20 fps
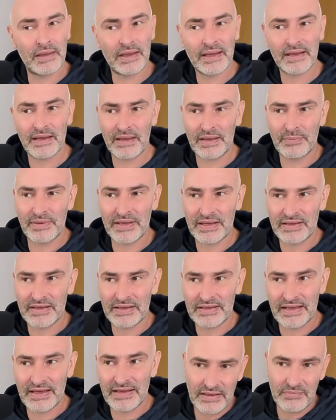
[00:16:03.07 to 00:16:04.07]
And I
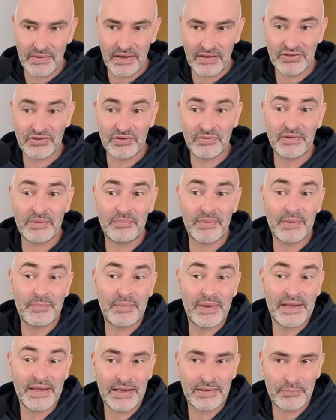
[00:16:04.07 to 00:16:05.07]
immediately take advantage of it by
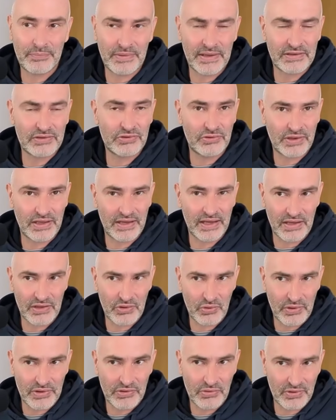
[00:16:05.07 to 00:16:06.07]
playing b3 and
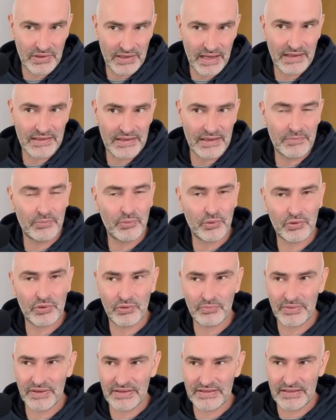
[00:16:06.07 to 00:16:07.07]
going to attack that pawn
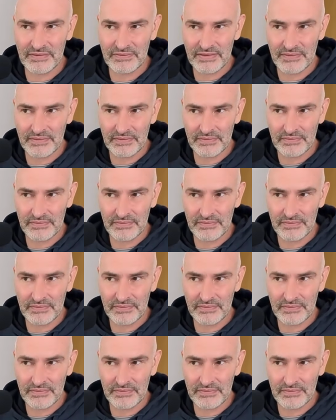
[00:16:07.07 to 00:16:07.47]
on b7.